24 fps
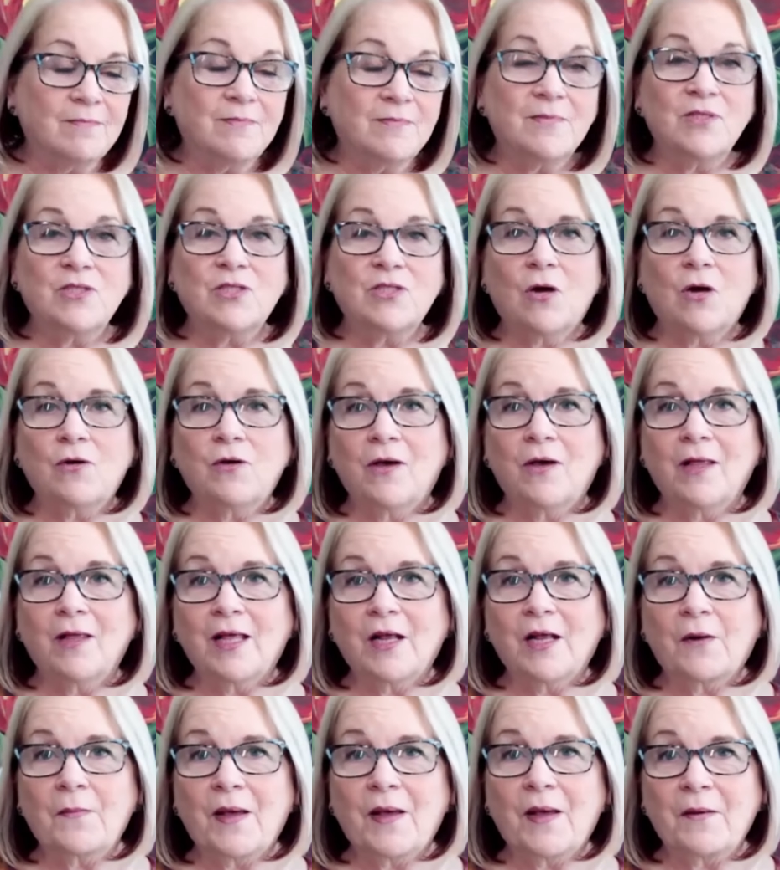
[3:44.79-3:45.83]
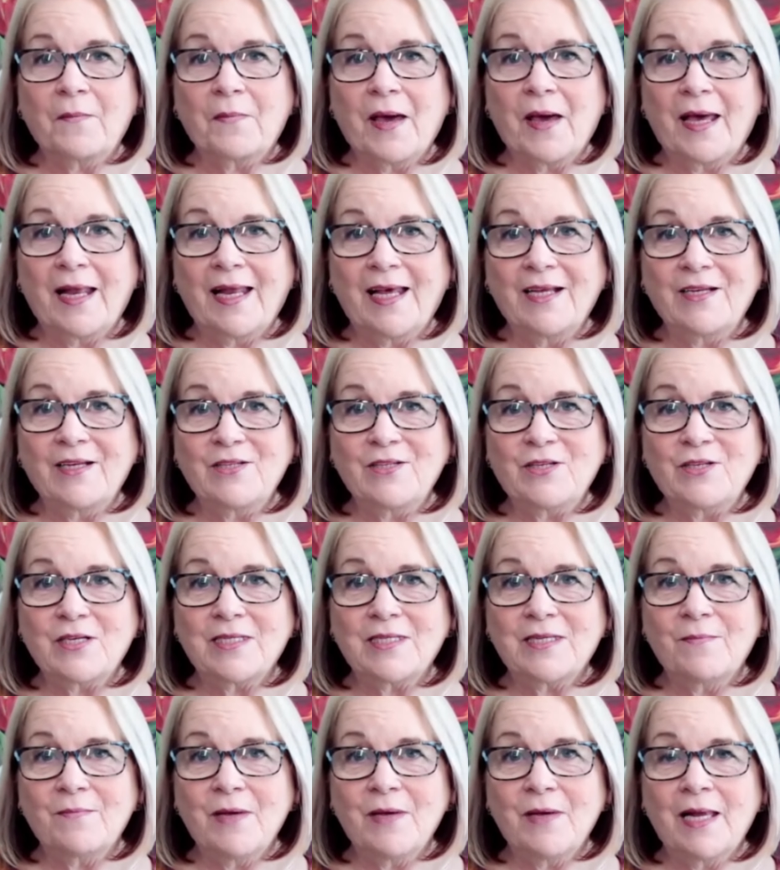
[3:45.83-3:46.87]
show you a little bit of painting in just
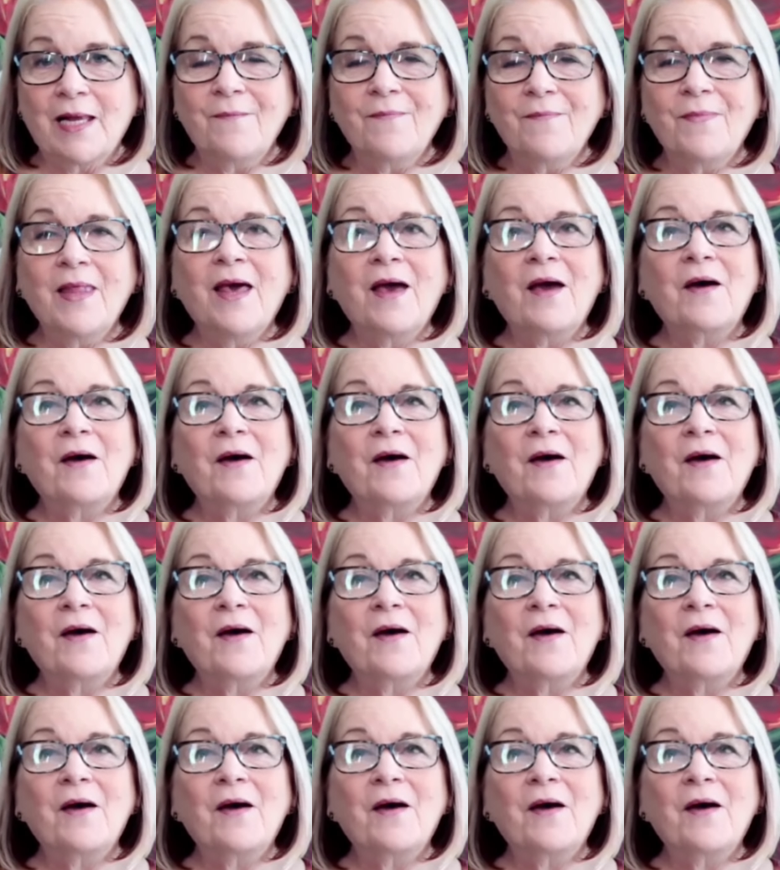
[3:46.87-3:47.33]
a minute,